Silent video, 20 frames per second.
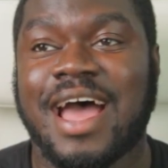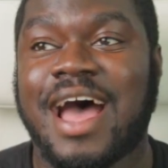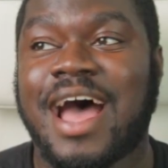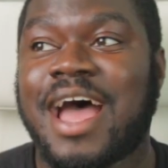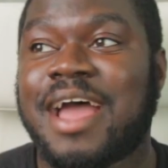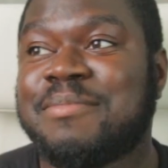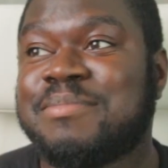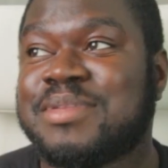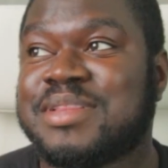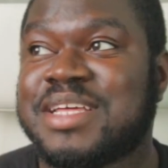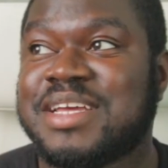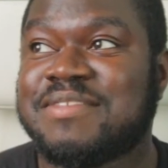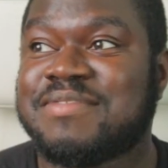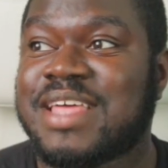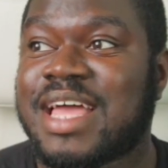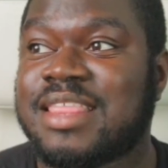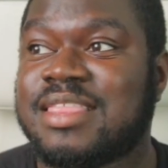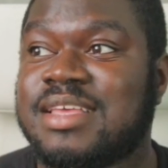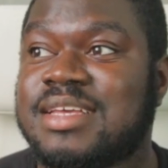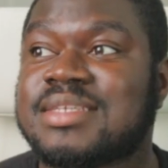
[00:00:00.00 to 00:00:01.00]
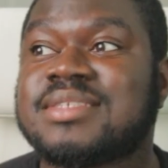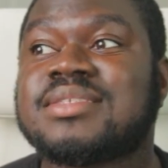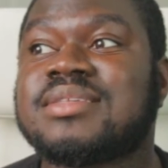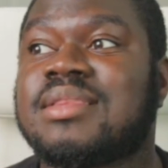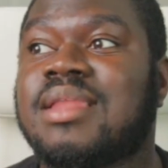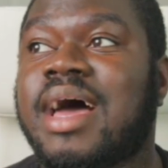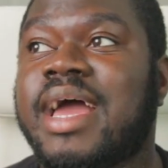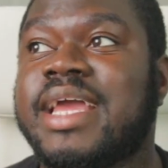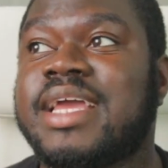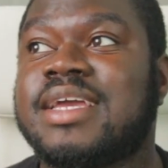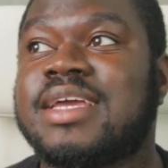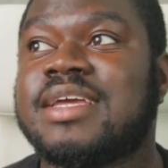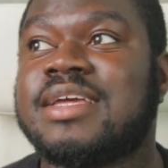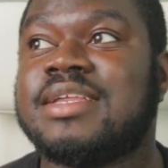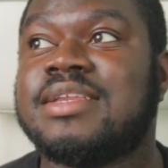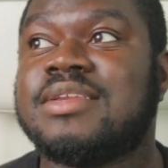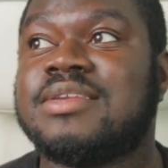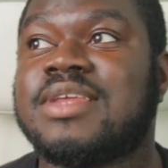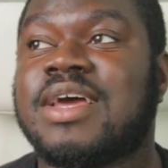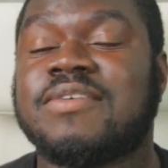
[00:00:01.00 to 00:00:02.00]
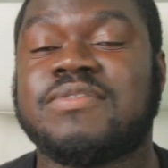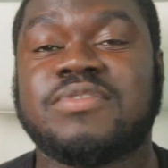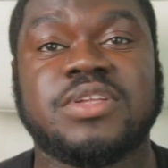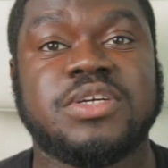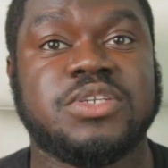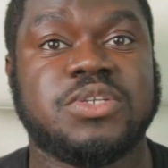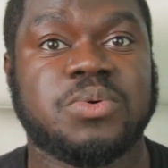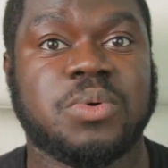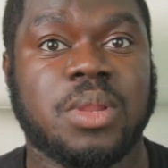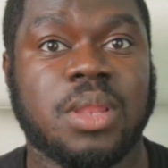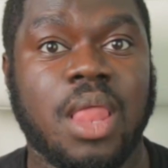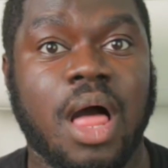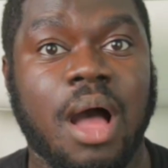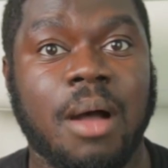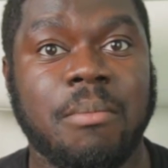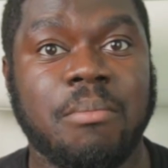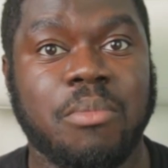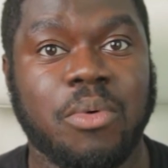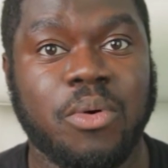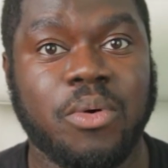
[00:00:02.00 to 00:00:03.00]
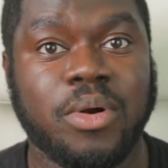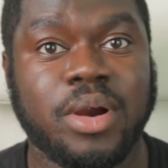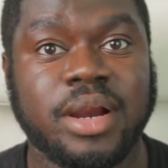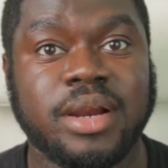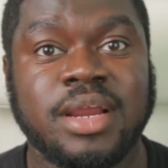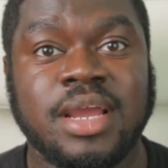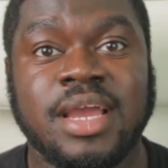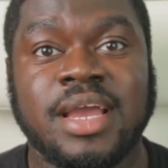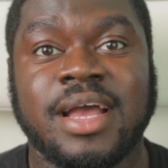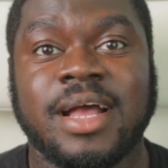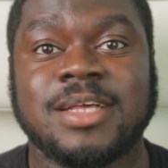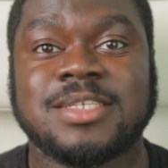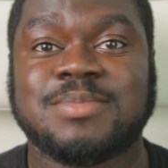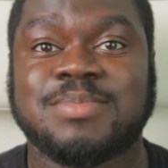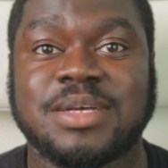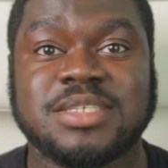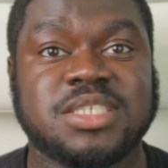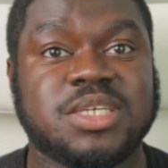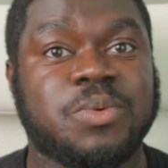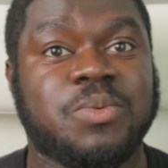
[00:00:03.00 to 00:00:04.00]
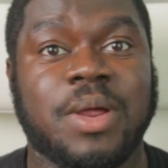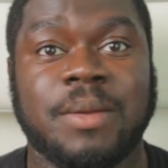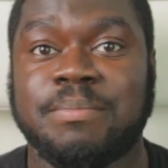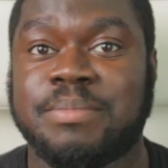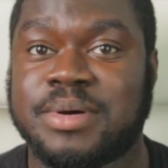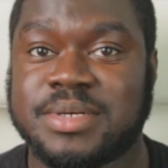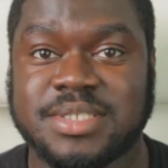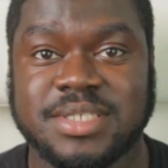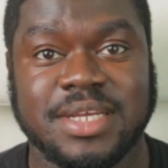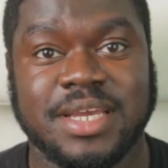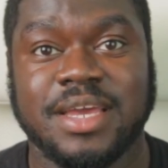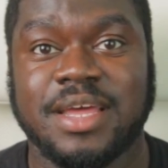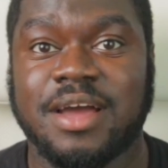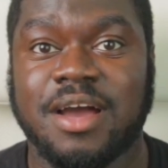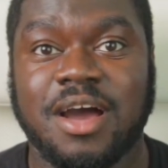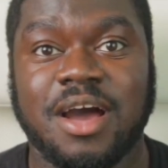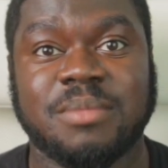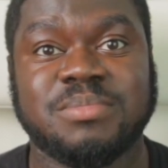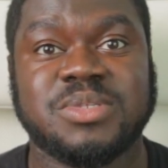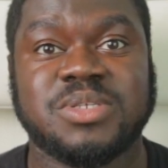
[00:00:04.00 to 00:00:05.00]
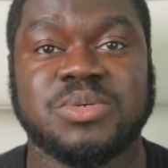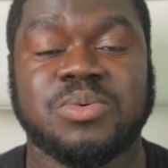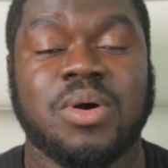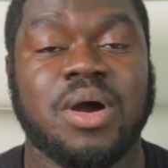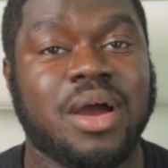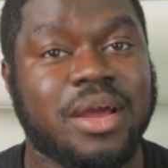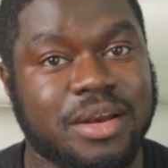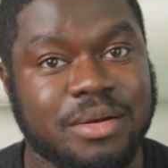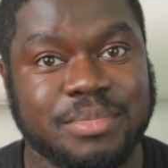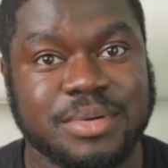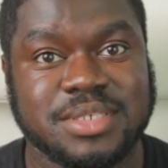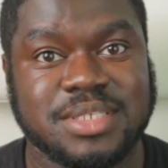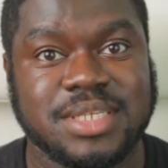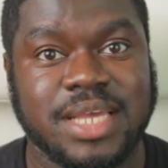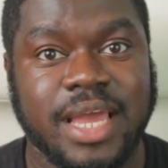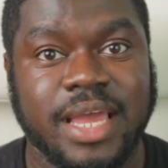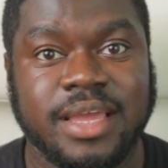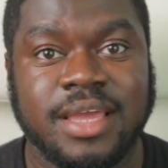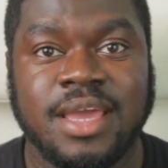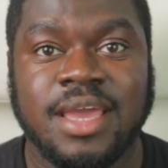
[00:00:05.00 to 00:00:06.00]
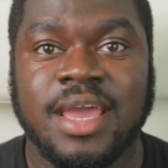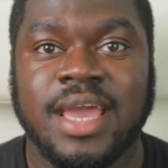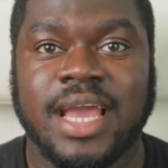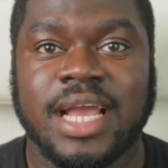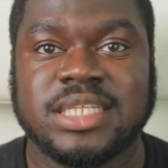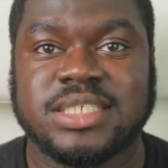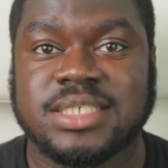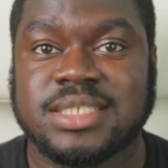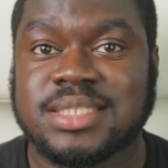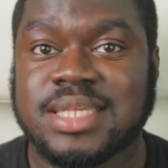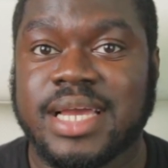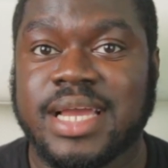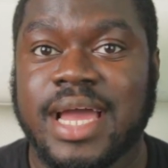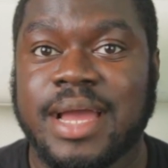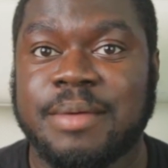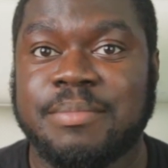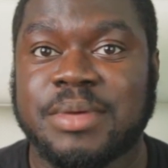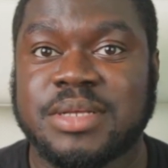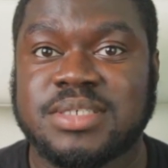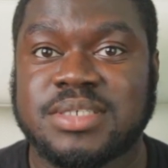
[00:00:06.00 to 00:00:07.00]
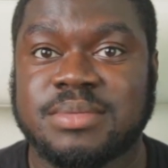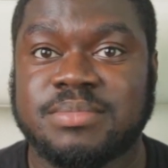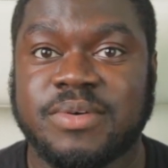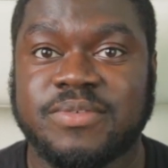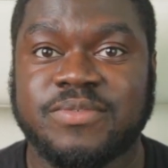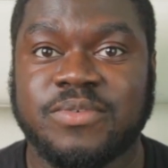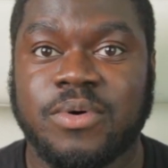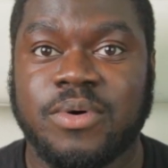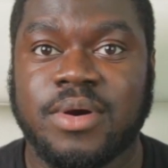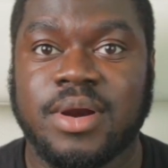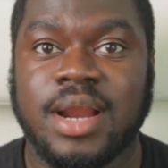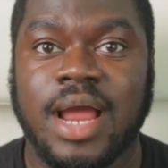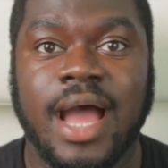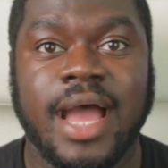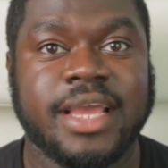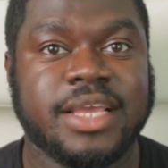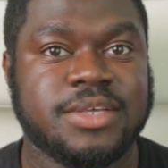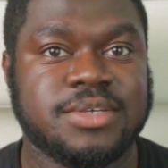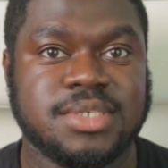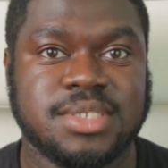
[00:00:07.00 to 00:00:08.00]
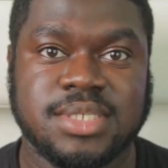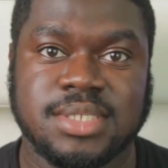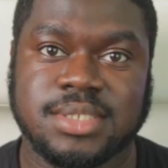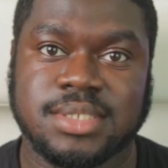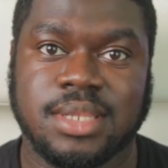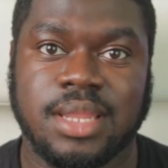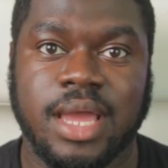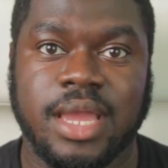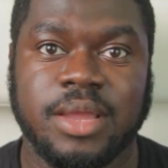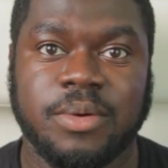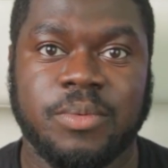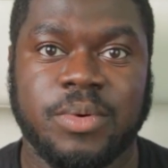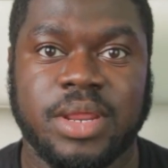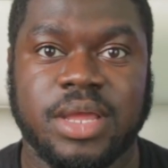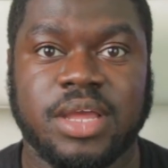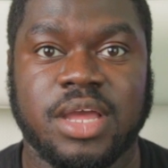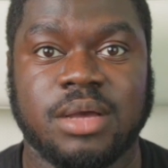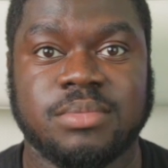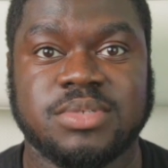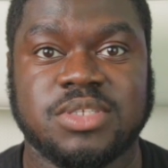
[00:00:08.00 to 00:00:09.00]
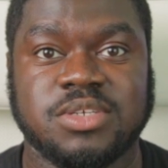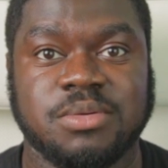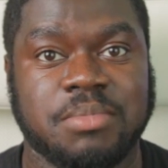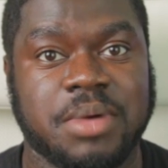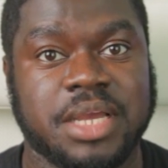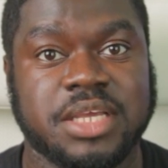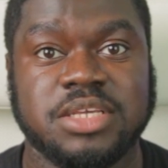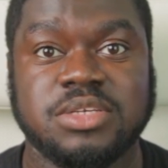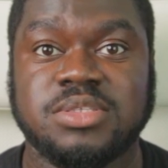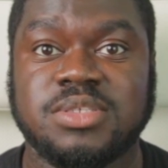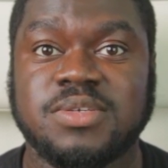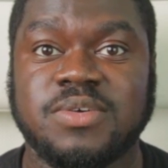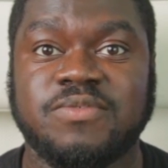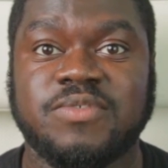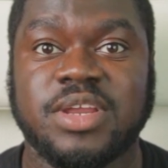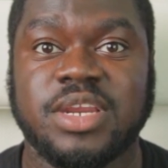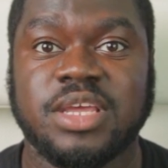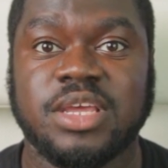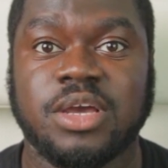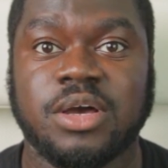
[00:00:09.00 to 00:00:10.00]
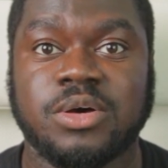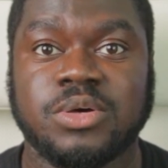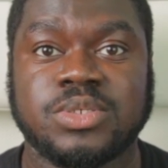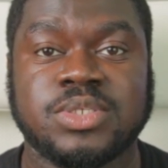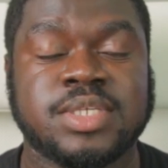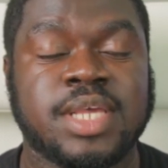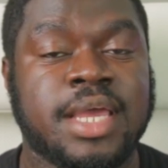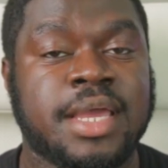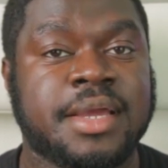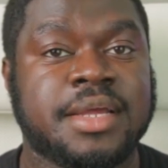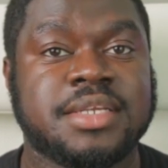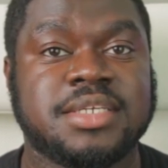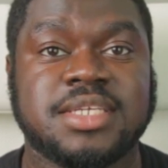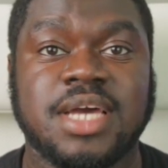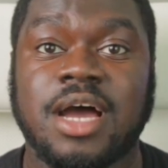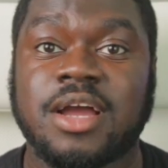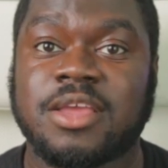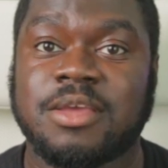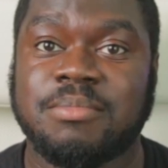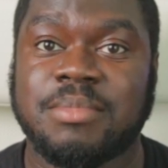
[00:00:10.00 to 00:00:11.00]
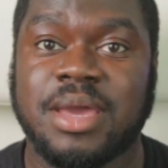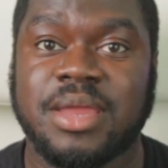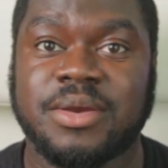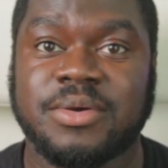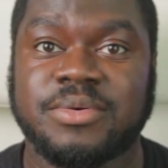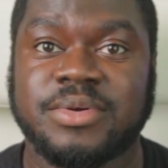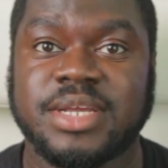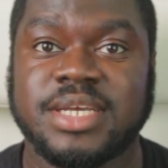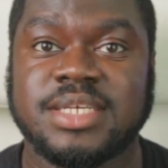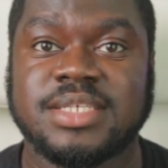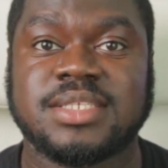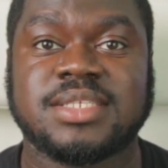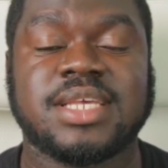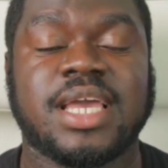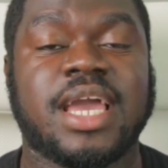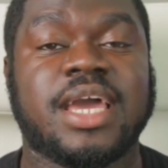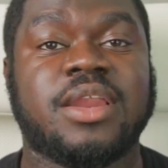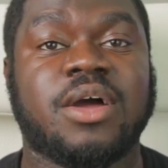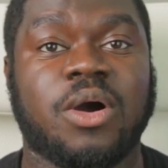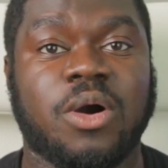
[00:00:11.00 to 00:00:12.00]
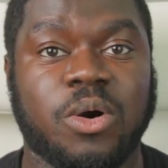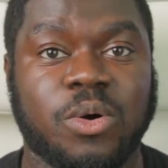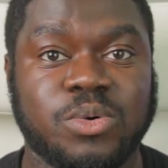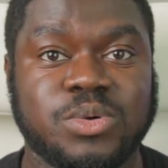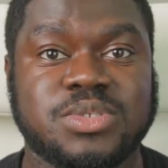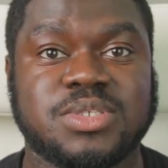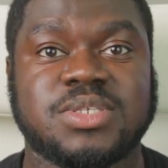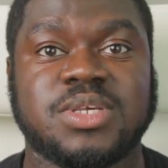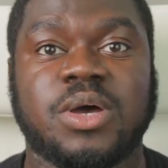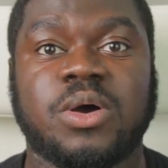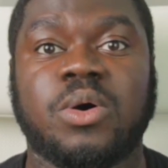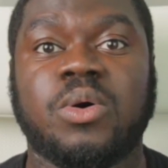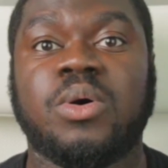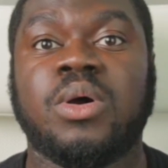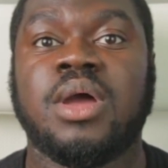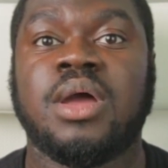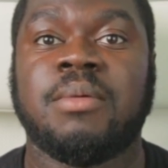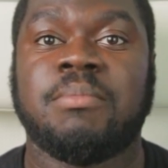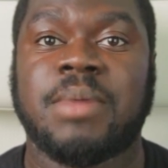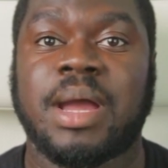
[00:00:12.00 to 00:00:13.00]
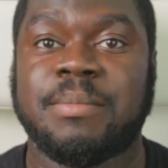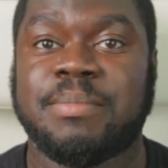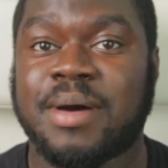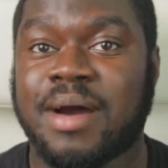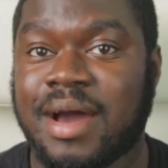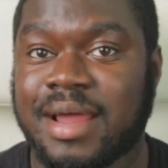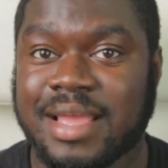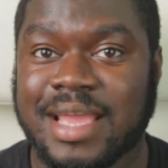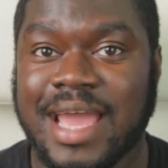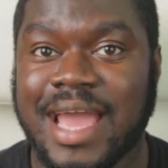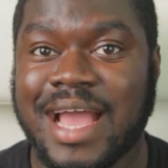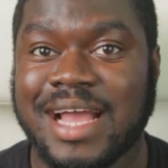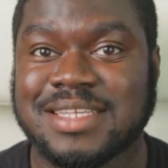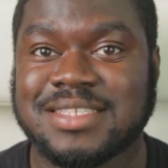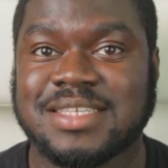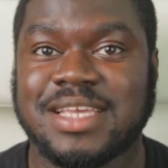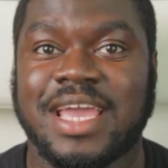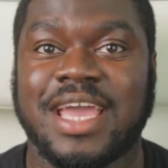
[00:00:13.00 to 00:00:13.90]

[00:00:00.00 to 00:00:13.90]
I believe that this light can definitely do a lot more, especially when pushing it up to 100%. And just like I mentioned before, I use this light when it comes to my YouTube videos, documentaries, and also my podcast.